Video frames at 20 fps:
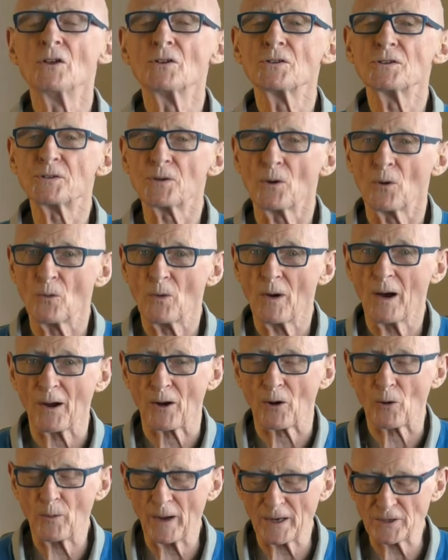So our
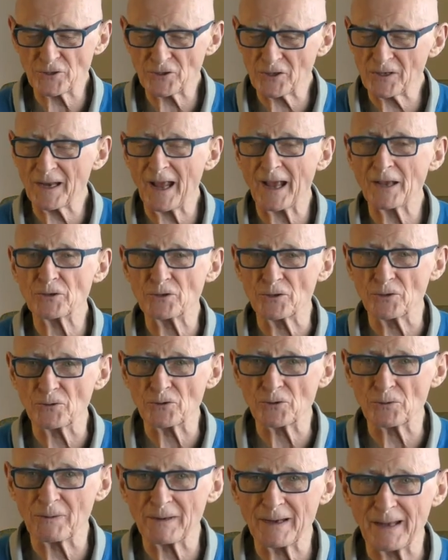question, as
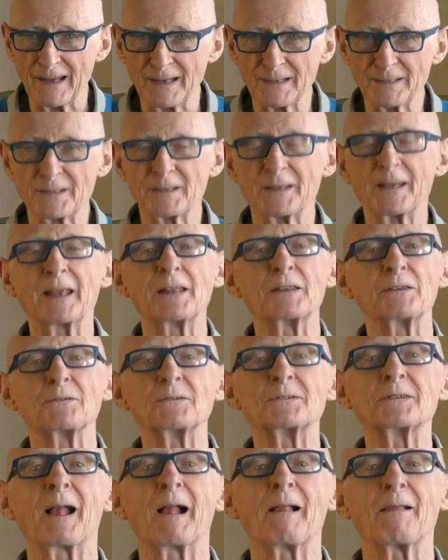usual, is, can you
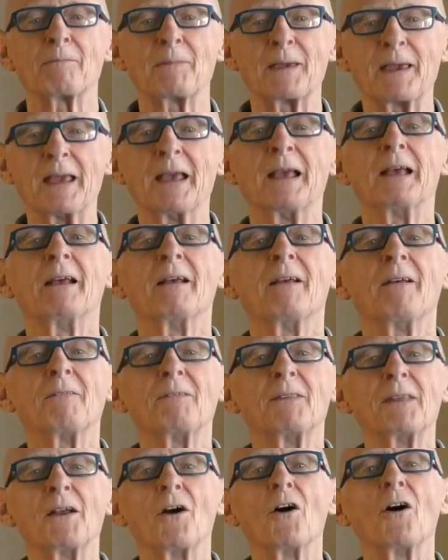tell me
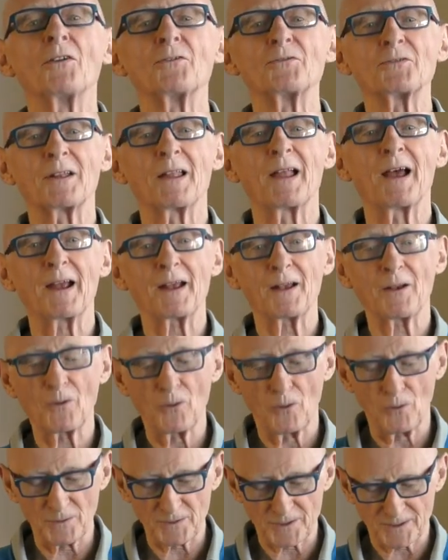the underlying
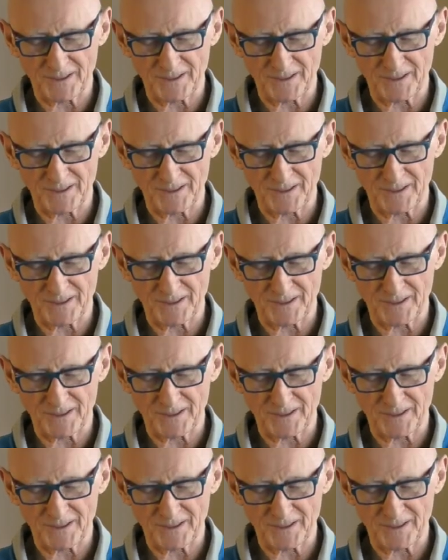causes.